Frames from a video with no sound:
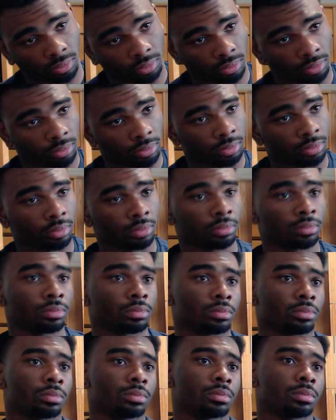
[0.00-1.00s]

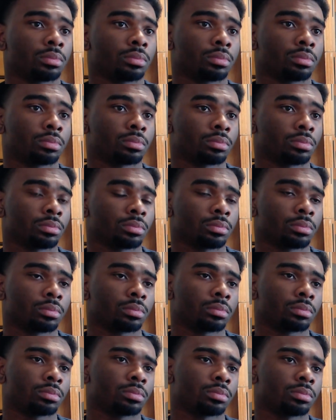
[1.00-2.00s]

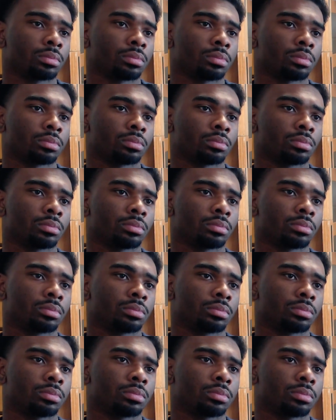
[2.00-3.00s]

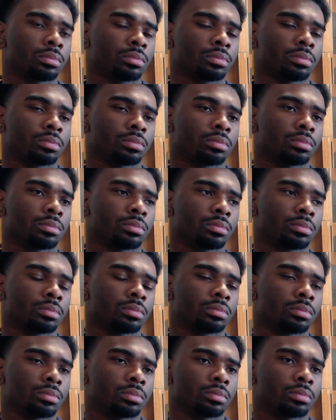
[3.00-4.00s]

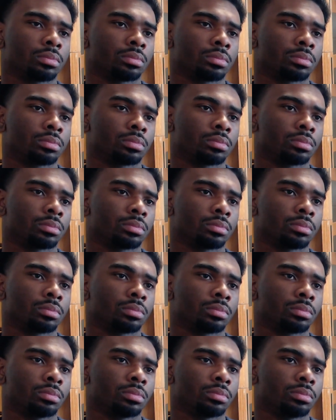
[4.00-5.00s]

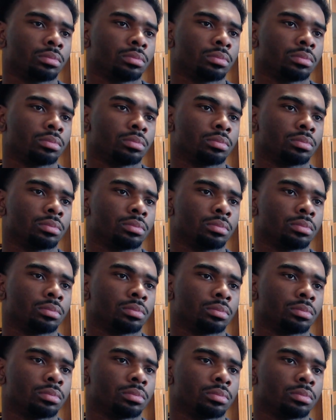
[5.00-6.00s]

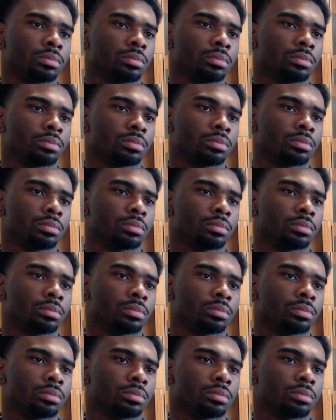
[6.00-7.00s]

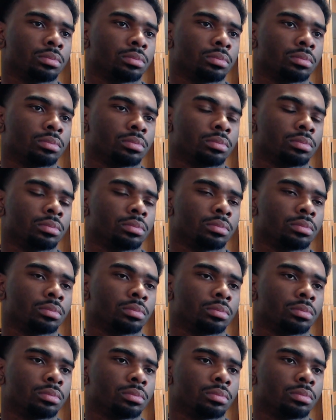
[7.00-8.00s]
This person isn't speaking.